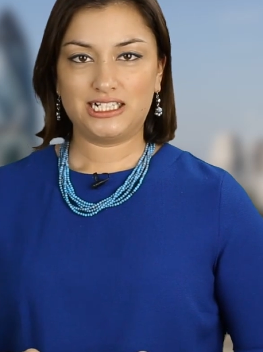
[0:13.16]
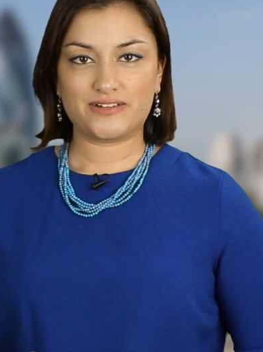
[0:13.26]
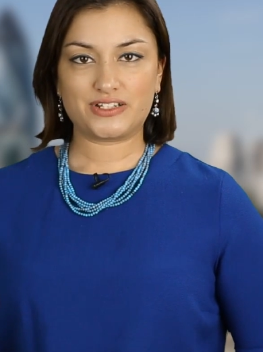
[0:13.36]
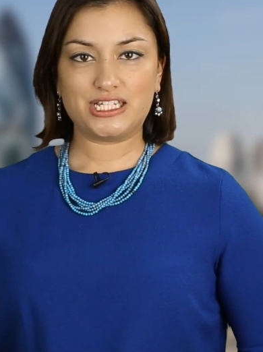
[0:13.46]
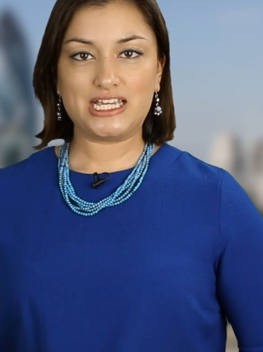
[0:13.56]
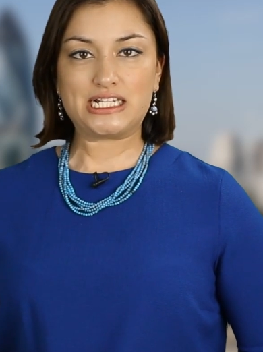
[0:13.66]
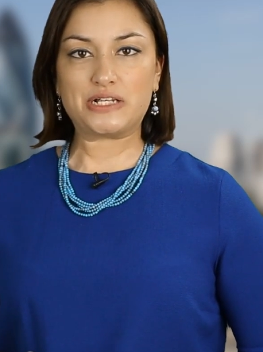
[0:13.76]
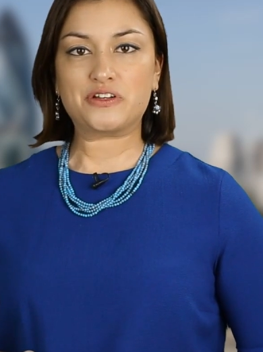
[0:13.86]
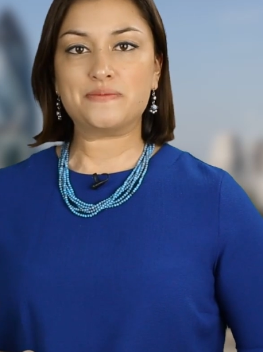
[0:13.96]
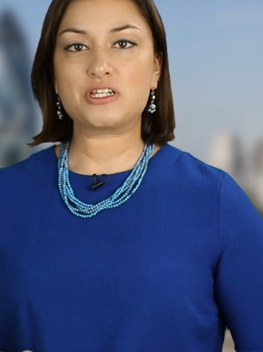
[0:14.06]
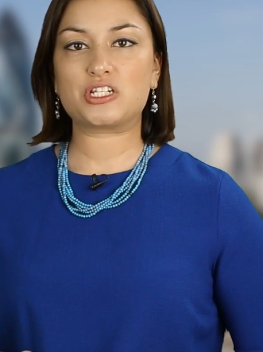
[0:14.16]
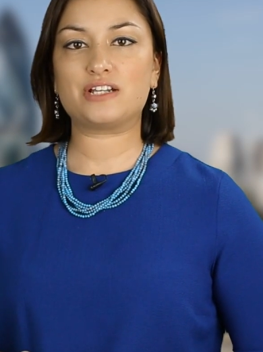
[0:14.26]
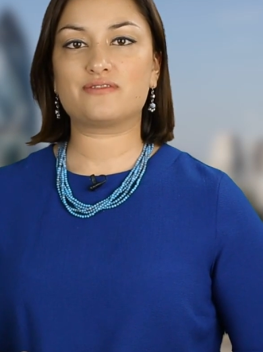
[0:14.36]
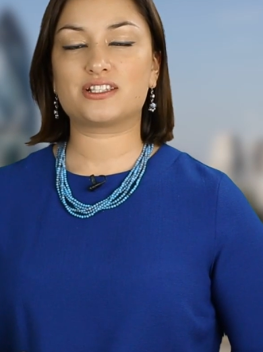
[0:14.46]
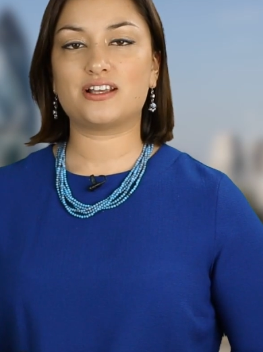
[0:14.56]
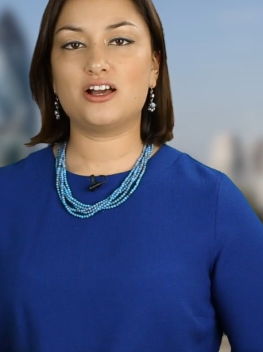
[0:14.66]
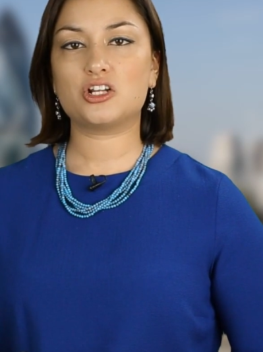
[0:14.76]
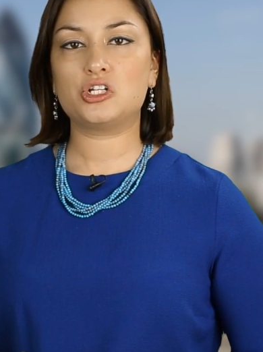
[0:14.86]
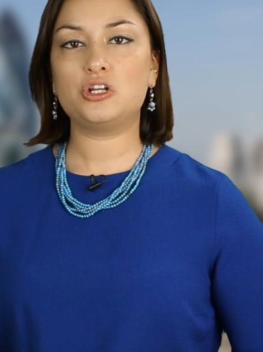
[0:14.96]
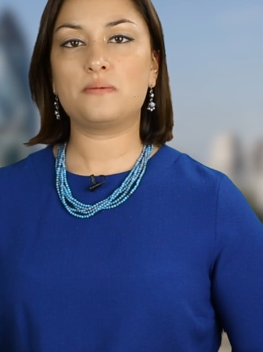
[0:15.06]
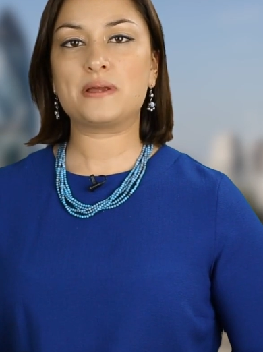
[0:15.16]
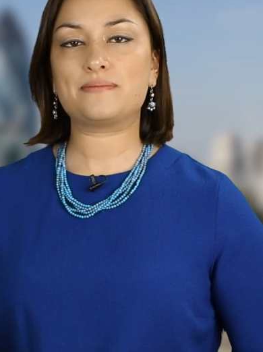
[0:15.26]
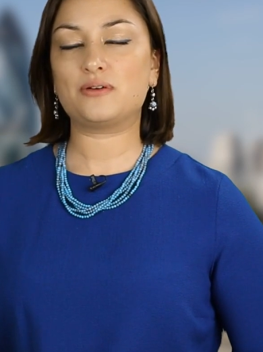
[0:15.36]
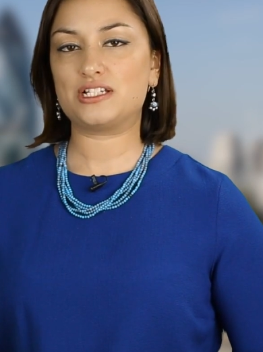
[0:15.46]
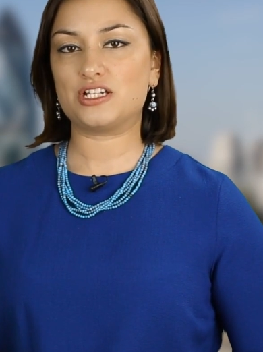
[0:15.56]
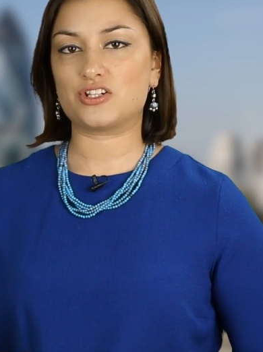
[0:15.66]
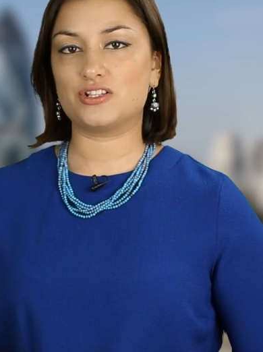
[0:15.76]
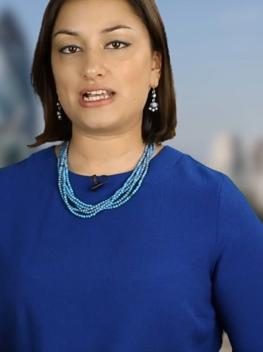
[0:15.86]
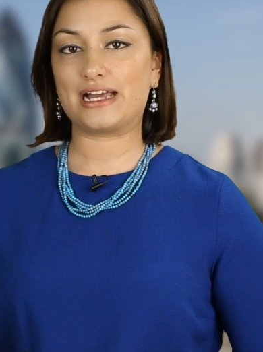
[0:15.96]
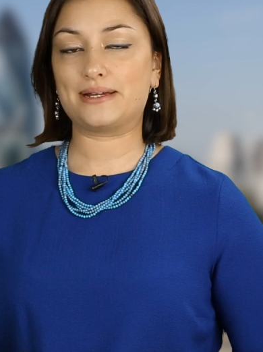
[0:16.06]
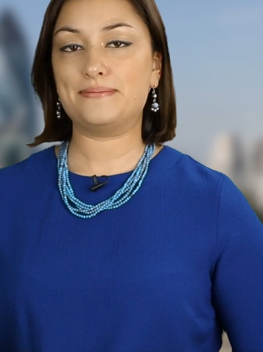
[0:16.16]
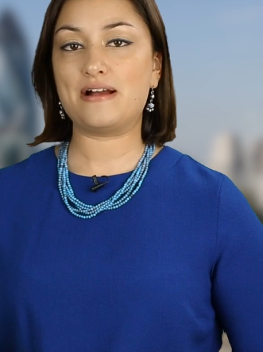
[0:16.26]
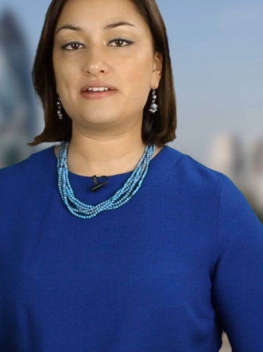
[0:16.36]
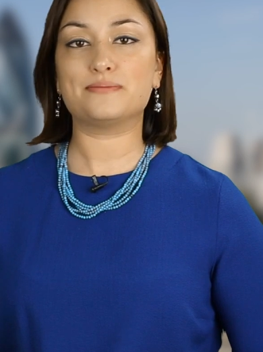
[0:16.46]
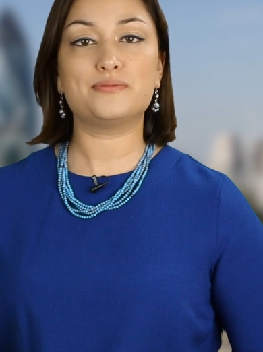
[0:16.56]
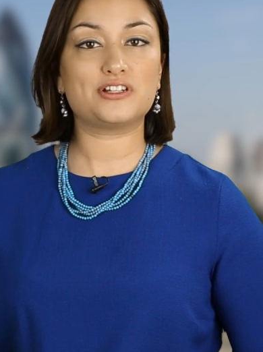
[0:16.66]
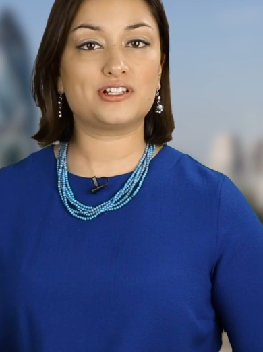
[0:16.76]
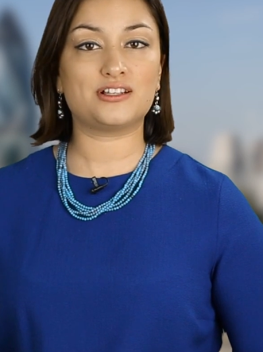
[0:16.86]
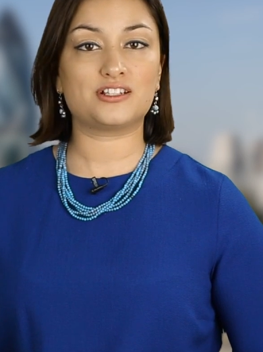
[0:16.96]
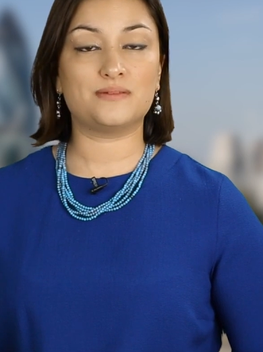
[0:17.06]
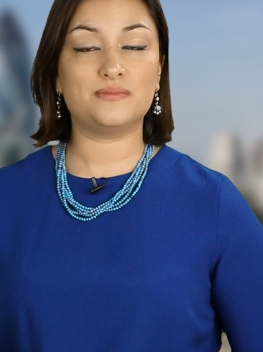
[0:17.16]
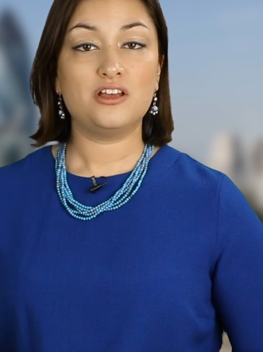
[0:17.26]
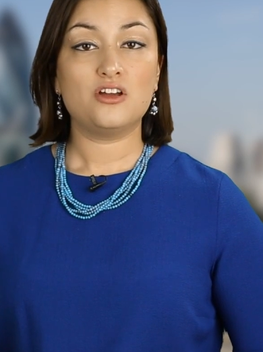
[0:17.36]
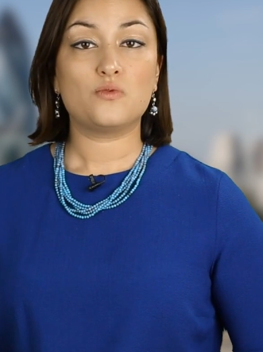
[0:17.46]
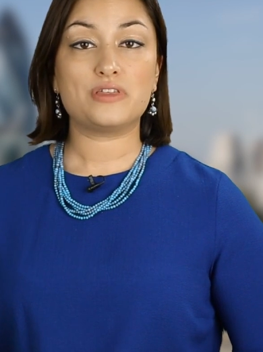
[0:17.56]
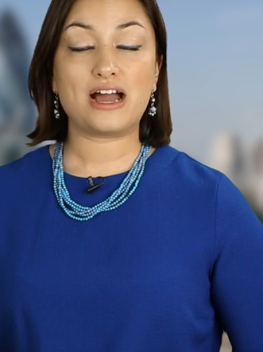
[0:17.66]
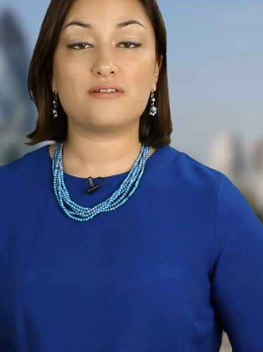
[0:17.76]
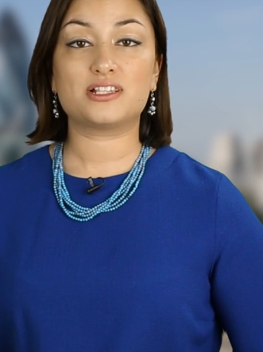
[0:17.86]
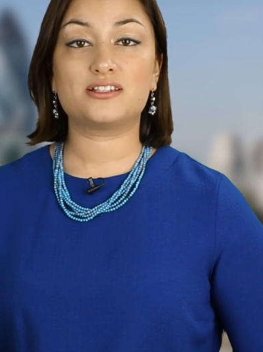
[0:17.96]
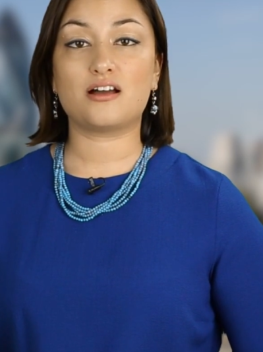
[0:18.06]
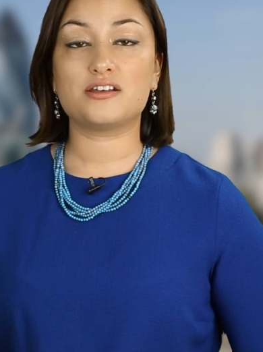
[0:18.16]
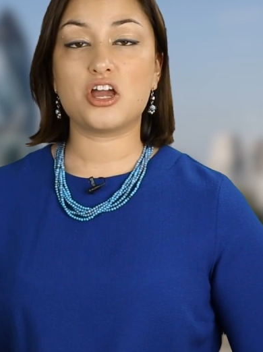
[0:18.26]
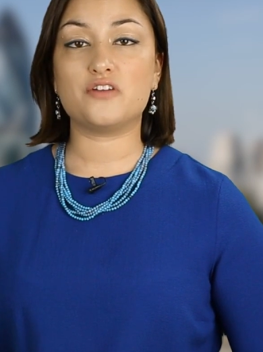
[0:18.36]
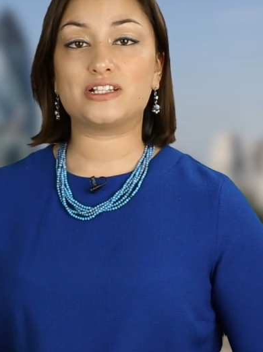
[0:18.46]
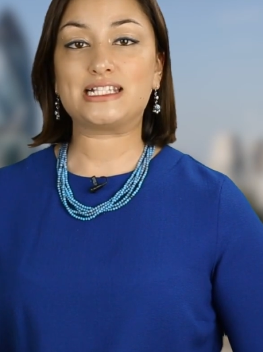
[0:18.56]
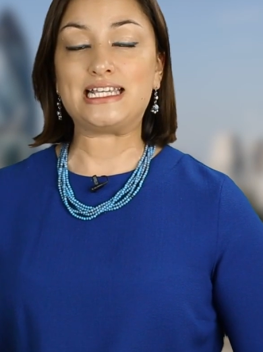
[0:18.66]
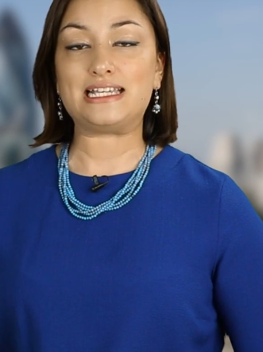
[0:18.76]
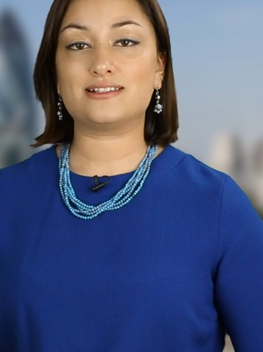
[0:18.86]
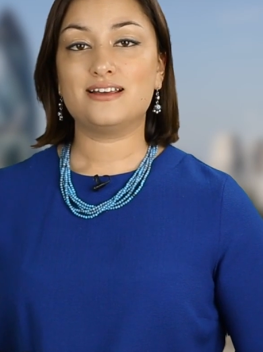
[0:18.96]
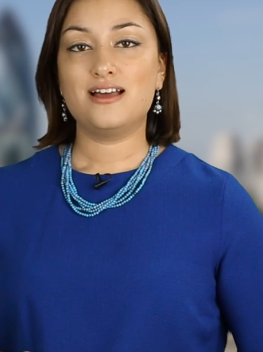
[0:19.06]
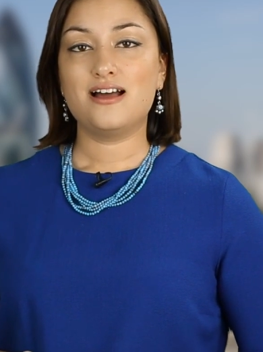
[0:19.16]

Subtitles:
After years of commissioning research, lobbying politicians and comparing the British system with how it's done overseas,